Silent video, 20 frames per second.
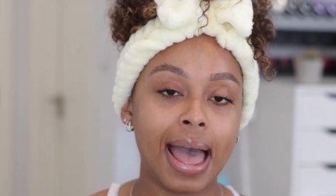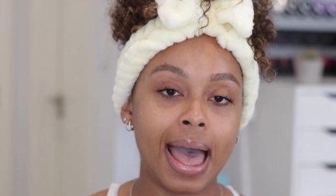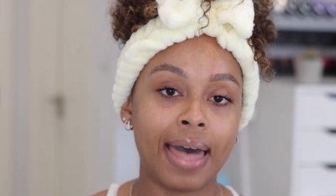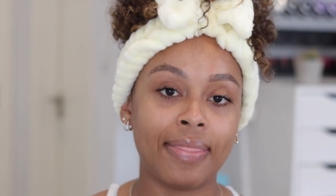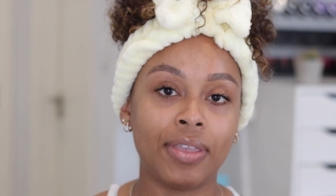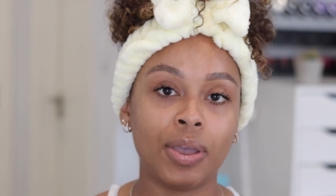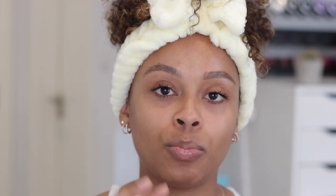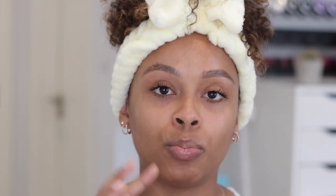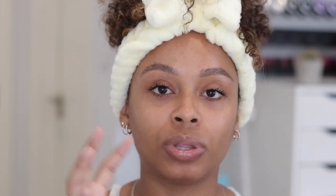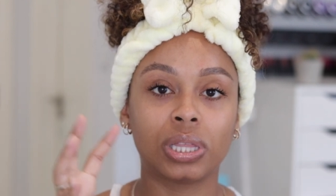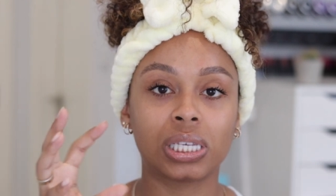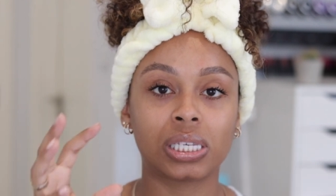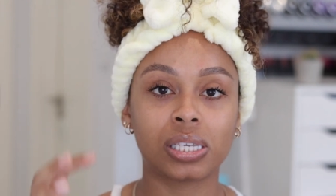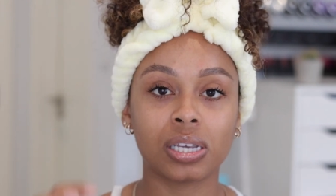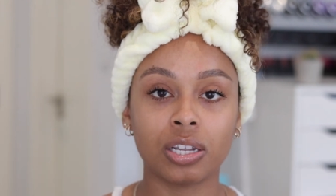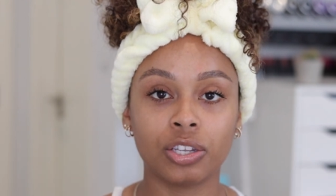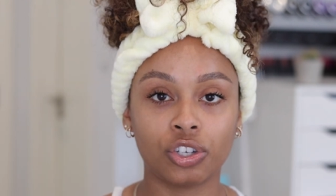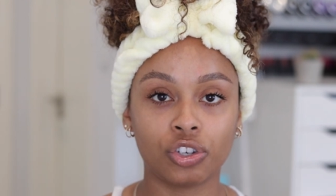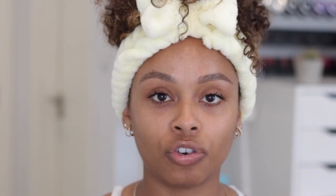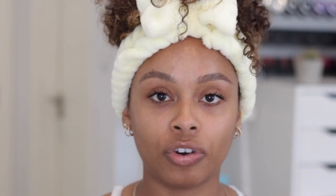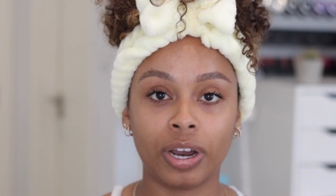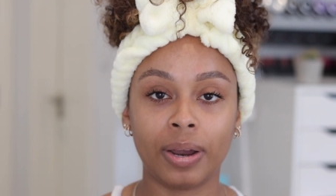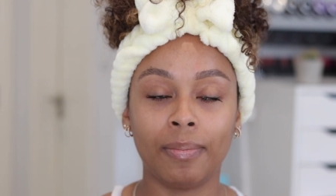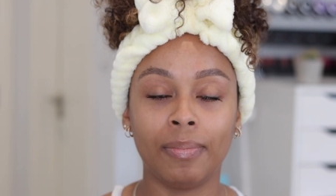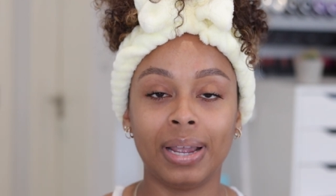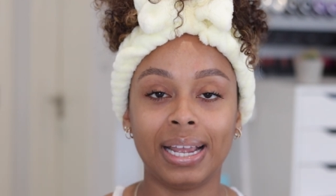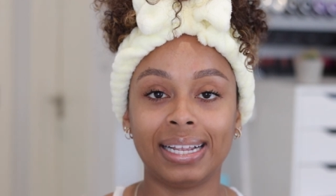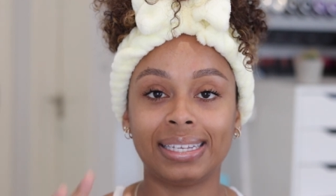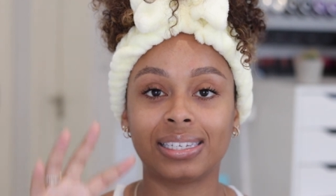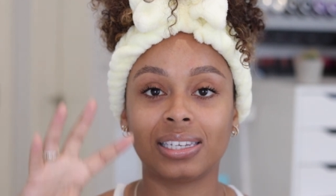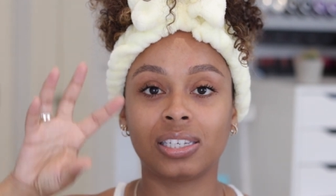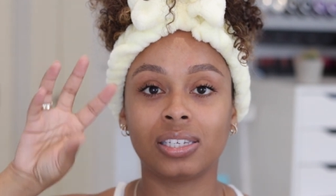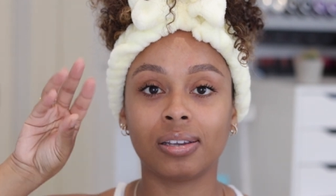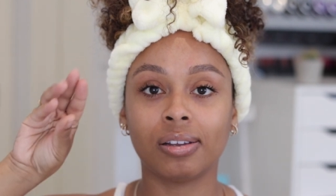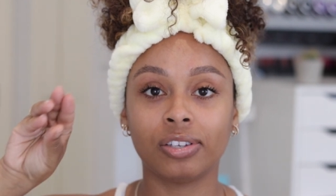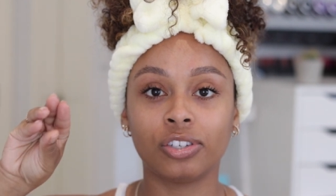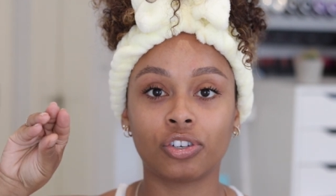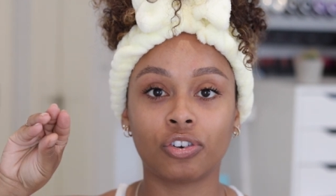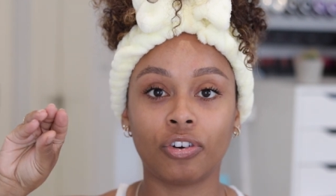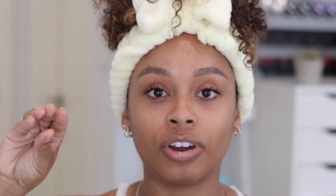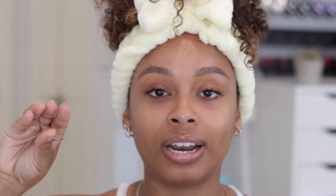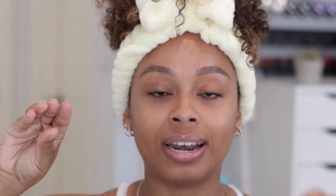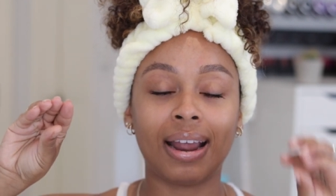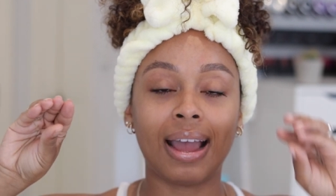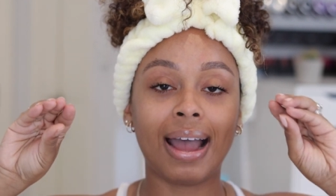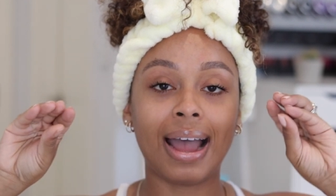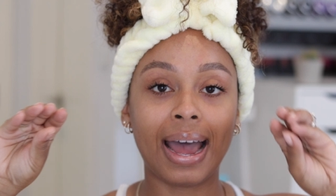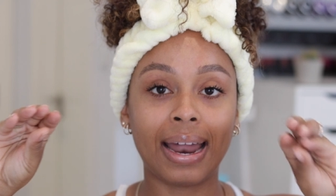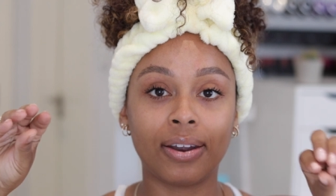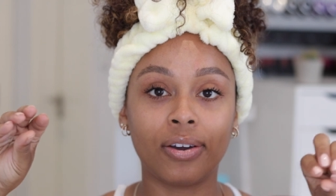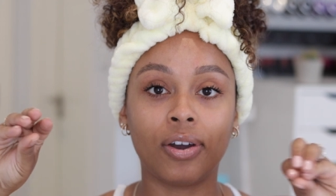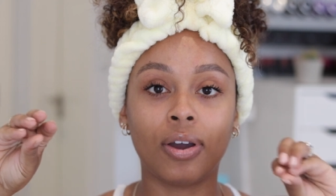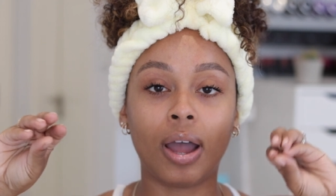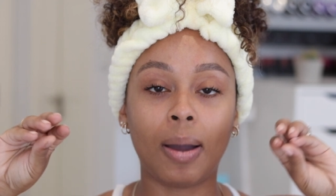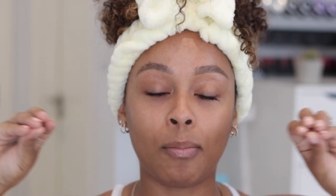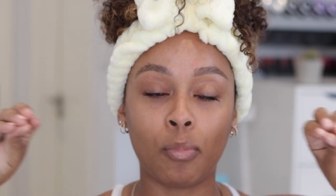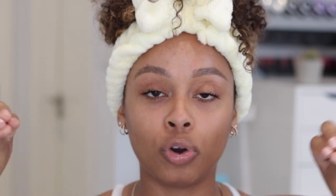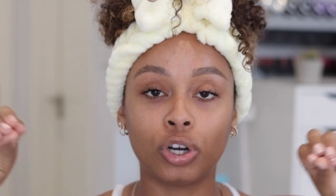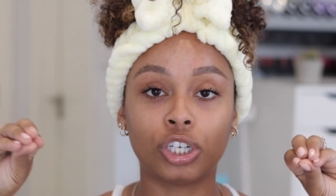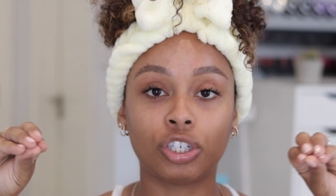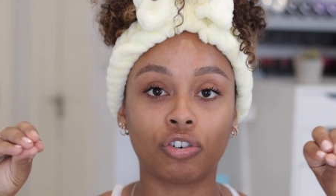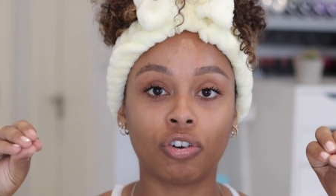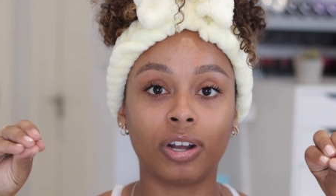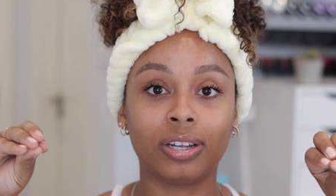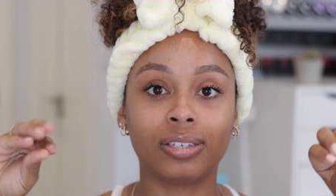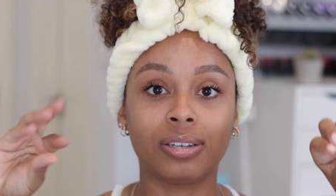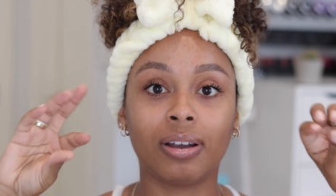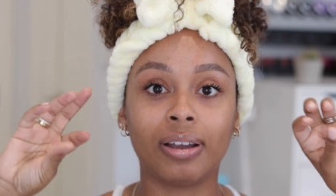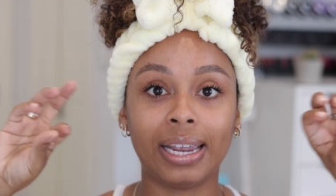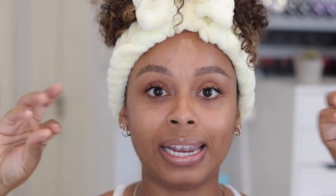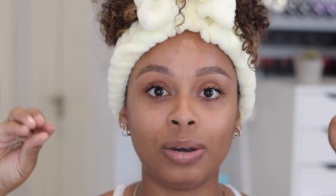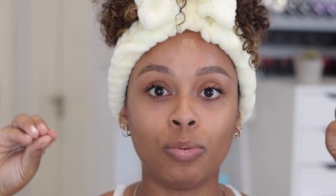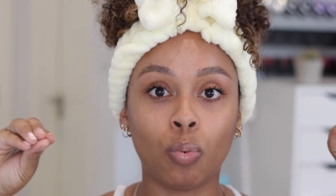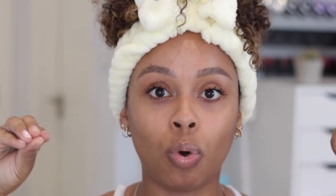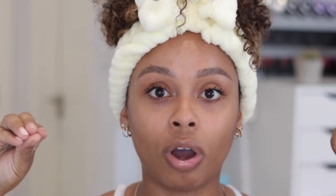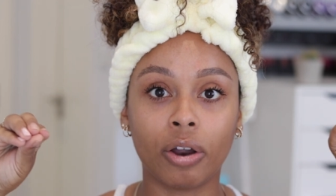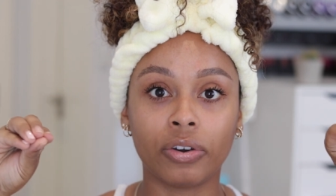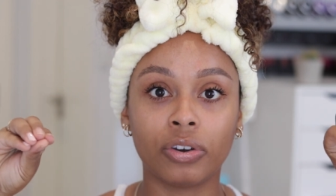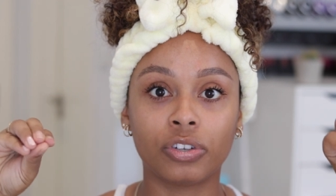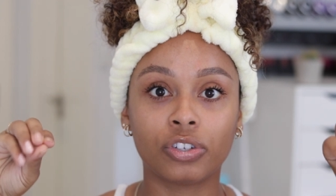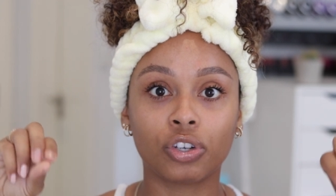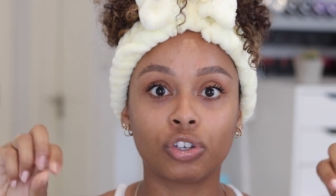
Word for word: and then with the sunscreen, it's a sunscreen and a moisturizer in one.